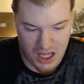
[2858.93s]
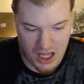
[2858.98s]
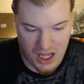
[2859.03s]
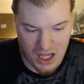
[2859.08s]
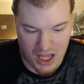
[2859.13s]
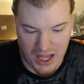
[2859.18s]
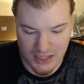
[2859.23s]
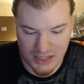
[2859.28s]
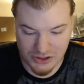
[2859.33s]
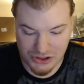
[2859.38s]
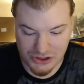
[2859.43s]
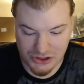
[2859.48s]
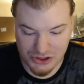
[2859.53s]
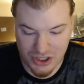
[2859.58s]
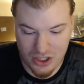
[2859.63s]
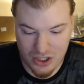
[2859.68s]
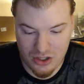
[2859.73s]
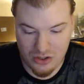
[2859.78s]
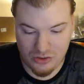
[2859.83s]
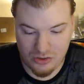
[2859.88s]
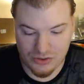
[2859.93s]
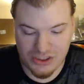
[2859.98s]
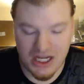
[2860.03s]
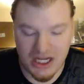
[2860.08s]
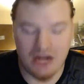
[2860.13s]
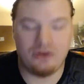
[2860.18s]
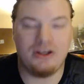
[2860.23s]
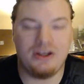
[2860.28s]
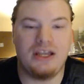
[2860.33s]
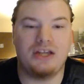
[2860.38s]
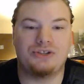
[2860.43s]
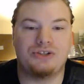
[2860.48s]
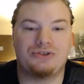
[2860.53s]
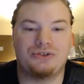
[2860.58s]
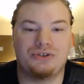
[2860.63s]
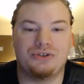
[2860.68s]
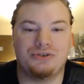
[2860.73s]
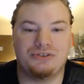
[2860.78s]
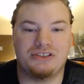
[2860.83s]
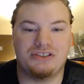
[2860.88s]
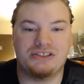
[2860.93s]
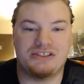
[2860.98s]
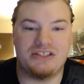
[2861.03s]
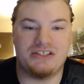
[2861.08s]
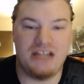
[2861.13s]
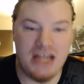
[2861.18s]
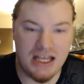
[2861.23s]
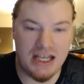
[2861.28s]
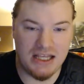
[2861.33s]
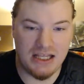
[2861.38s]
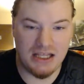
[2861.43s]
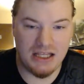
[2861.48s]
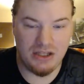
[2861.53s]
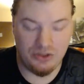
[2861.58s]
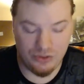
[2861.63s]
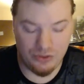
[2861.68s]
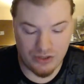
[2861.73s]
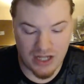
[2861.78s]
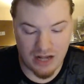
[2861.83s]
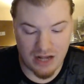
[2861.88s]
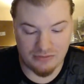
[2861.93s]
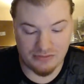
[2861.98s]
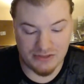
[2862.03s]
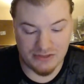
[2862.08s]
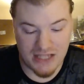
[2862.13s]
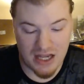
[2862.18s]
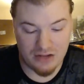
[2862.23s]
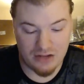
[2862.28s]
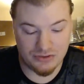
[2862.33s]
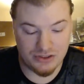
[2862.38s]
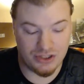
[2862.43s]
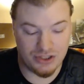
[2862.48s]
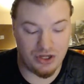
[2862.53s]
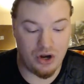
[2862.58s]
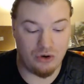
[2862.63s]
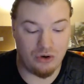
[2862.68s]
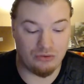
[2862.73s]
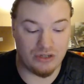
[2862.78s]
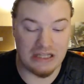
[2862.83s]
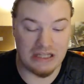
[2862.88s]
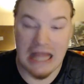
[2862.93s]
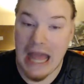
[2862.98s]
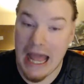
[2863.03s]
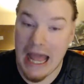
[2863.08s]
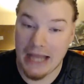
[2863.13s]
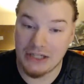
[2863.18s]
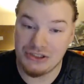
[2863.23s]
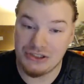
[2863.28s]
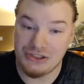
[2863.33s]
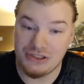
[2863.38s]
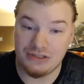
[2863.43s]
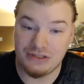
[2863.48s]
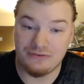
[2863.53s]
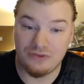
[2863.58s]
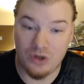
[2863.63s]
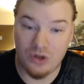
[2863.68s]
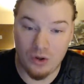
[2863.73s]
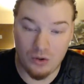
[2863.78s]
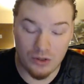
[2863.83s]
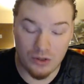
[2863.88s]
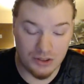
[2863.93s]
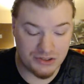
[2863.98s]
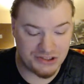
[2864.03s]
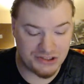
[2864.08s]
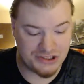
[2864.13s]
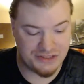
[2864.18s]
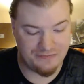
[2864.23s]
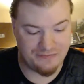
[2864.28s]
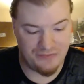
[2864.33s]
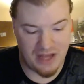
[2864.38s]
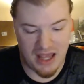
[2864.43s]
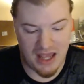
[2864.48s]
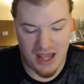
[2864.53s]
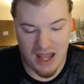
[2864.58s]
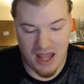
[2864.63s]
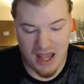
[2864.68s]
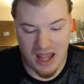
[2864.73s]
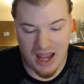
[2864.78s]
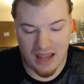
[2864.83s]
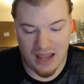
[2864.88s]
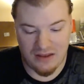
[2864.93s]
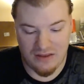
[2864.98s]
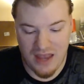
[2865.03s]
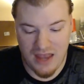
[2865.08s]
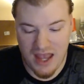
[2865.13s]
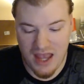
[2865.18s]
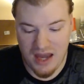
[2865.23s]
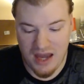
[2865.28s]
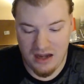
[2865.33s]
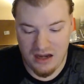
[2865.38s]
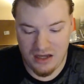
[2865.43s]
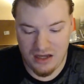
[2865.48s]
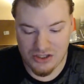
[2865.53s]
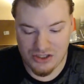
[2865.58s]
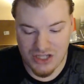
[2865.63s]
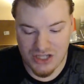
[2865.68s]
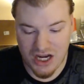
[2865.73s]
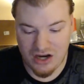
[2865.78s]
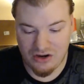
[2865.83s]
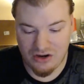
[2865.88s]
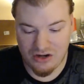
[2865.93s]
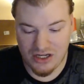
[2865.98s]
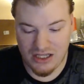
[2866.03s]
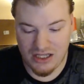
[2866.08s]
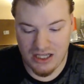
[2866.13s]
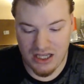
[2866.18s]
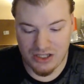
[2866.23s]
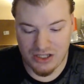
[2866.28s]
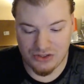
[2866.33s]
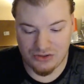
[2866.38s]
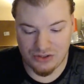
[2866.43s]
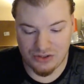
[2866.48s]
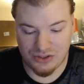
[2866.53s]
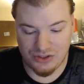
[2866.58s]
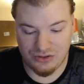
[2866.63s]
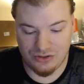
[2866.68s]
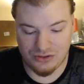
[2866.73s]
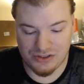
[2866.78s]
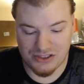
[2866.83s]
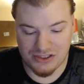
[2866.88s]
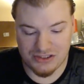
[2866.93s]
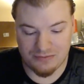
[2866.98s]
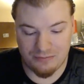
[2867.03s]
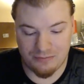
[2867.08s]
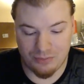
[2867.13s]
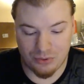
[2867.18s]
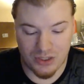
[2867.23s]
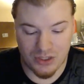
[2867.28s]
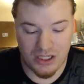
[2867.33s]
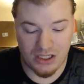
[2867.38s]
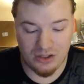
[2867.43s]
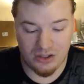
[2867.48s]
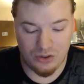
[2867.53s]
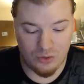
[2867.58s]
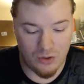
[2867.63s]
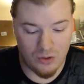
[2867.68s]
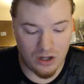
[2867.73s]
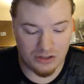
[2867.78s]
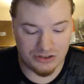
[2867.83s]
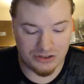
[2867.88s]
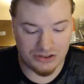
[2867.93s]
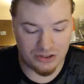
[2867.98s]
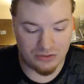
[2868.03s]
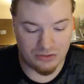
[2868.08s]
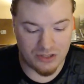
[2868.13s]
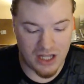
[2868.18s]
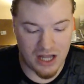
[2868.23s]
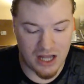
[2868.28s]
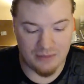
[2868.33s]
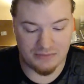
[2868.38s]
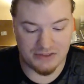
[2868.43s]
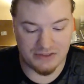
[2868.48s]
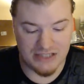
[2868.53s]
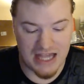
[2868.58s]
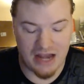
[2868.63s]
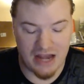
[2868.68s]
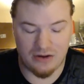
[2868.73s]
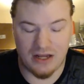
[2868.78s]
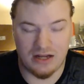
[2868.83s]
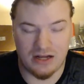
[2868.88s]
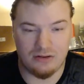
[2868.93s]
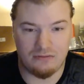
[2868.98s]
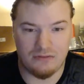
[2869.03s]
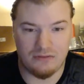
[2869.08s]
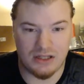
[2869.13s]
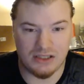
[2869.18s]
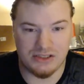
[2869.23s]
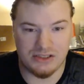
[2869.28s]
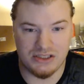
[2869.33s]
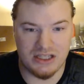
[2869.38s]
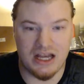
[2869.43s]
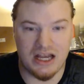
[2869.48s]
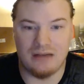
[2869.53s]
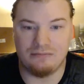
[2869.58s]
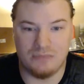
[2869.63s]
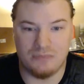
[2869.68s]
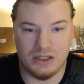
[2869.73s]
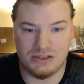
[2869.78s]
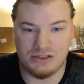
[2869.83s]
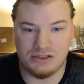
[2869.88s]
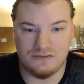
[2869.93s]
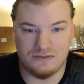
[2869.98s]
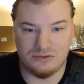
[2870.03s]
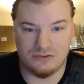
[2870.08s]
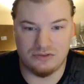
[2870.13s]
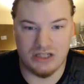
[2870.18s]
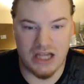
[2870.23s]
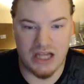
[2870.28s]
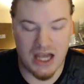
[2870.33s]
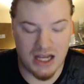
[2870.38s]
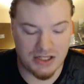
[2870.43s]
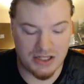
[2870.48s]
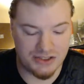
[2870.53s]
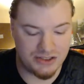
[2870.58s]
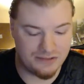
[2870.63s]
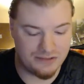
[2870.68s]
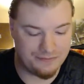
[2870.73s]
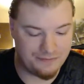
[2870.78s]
And so Jerry introduces Nikki, who comes out to no reaction, of course. And then Jerry introduces Brie, who also comes out. I don't think she got much of a reaction.